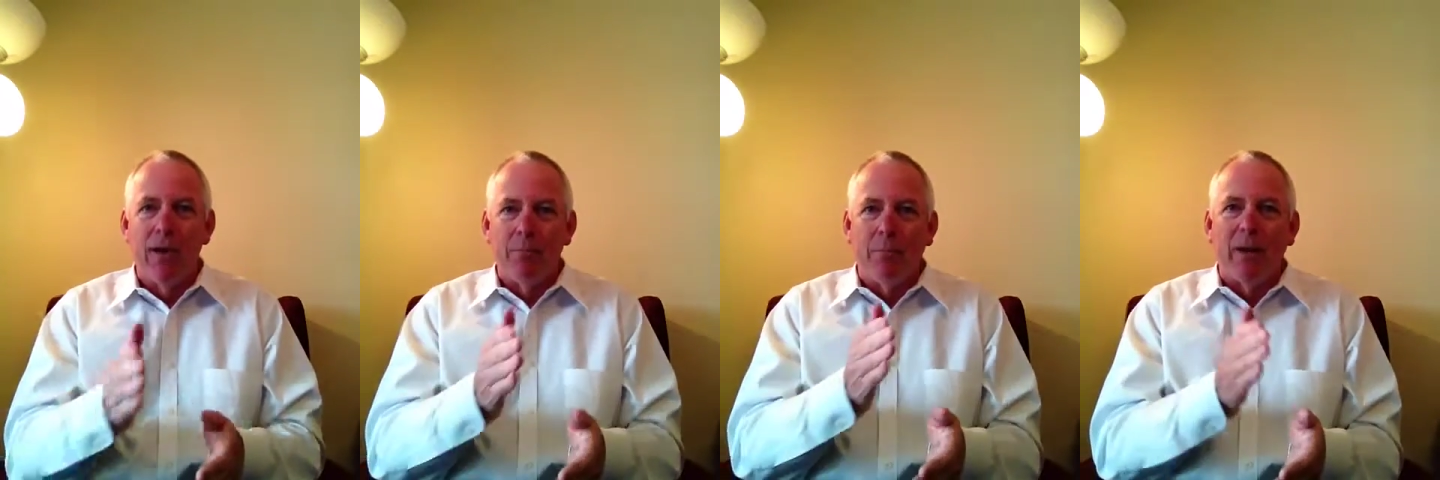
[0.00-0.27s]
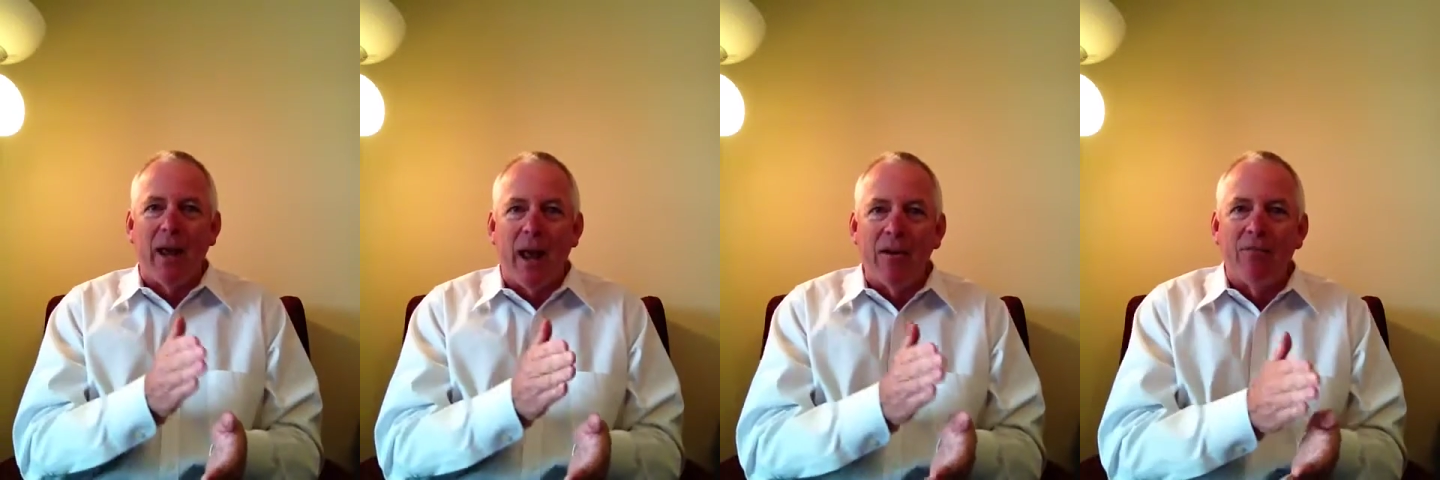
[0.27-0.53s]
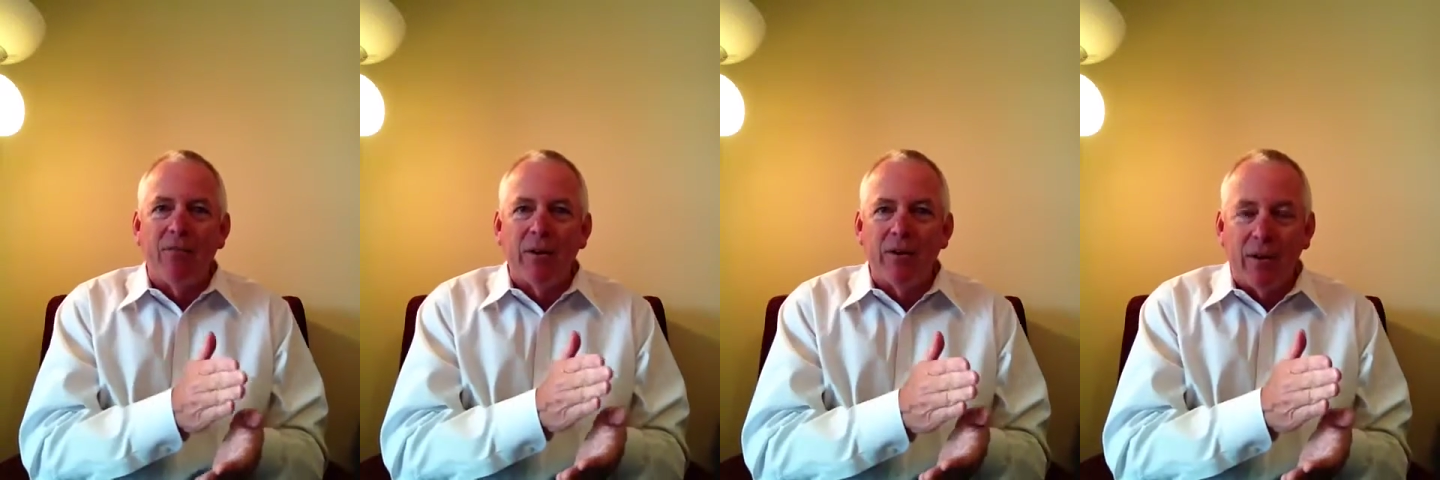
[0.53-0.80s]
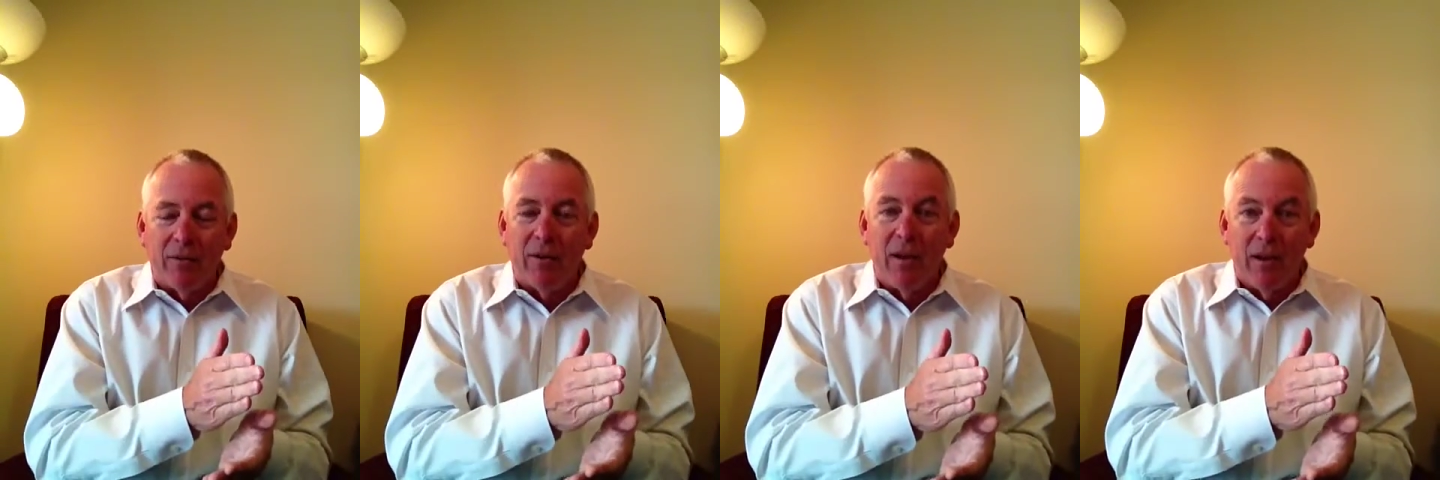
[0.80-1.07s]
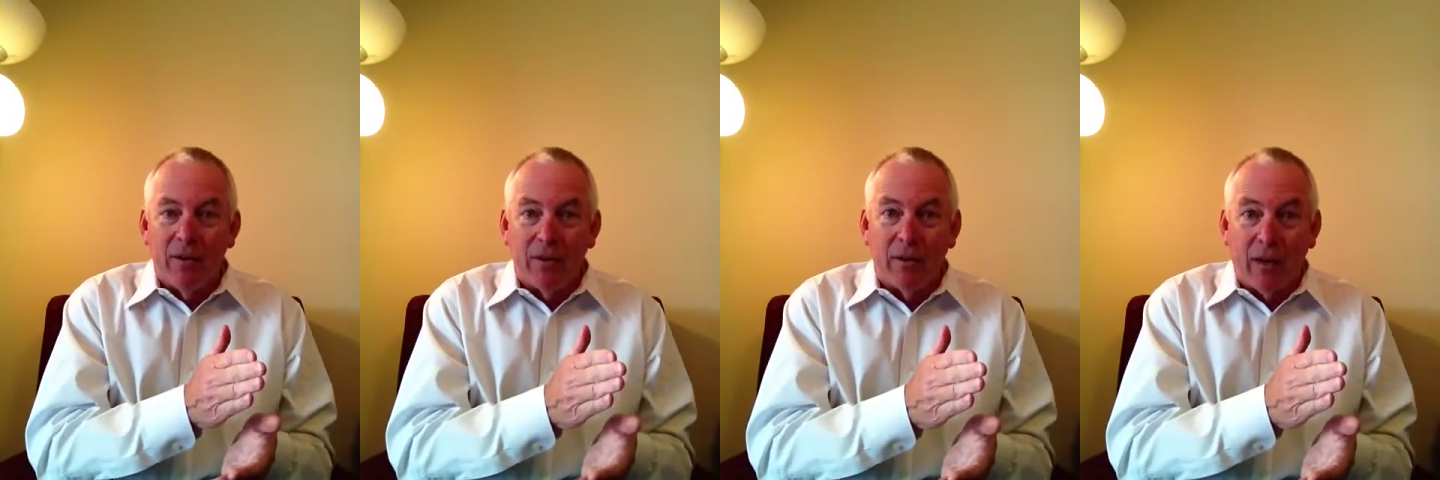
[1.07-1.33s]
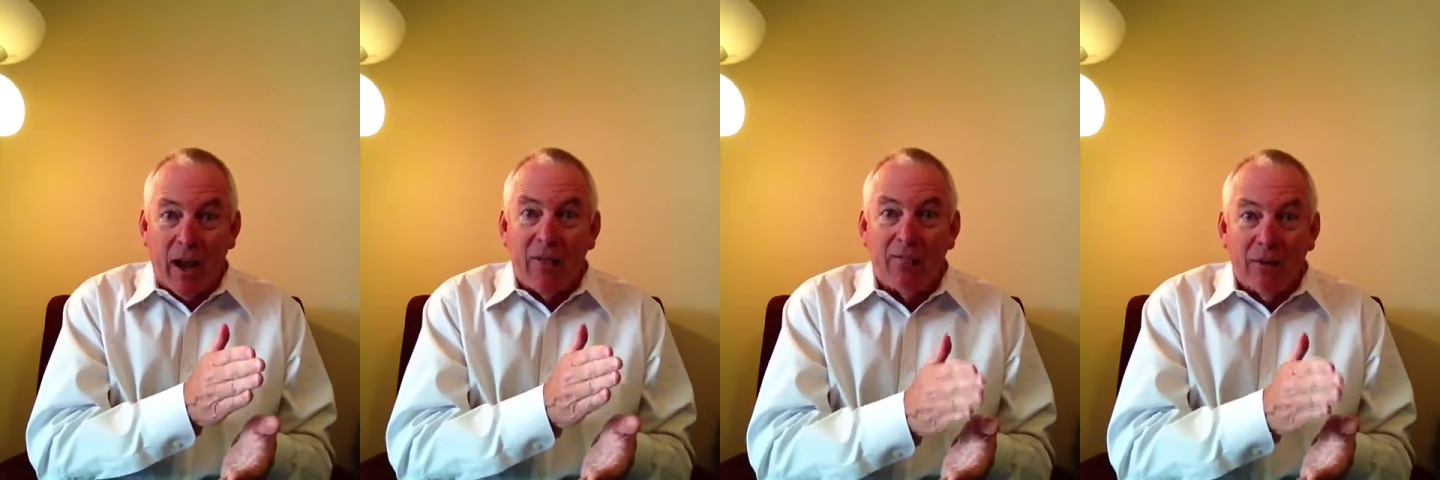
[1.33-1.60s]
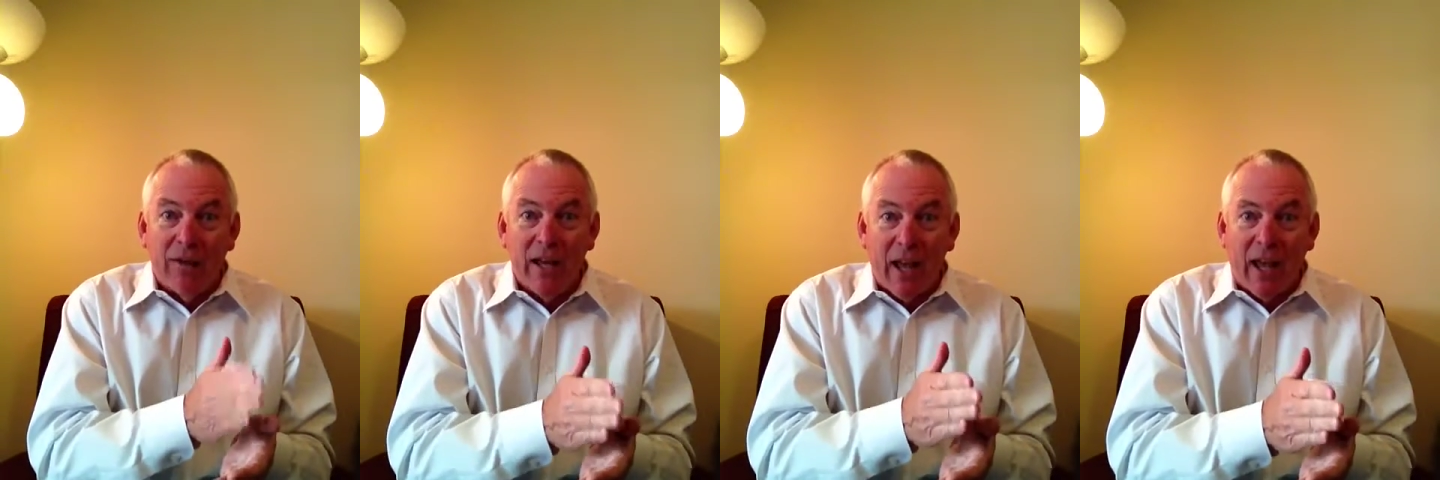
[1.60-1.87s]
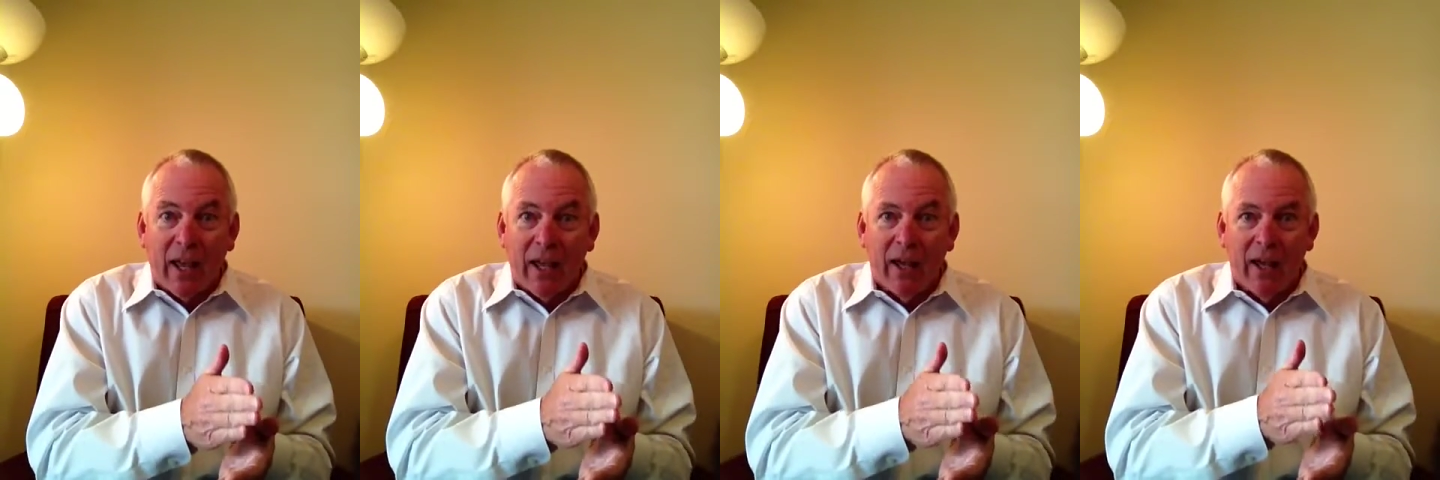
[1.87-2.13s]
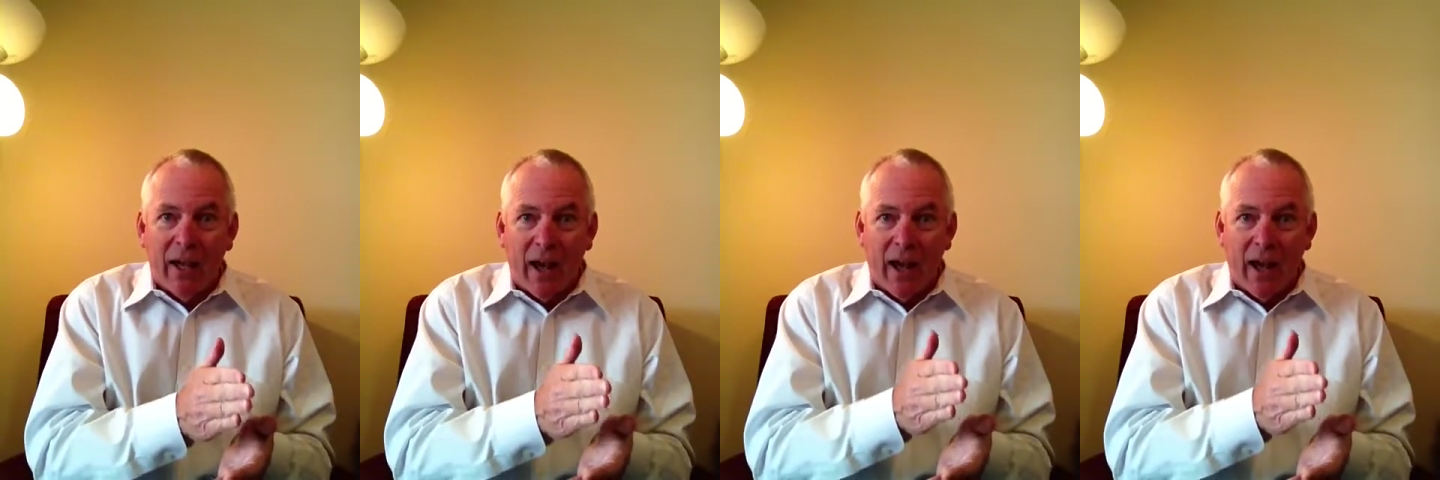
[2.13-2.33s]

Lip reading: But every day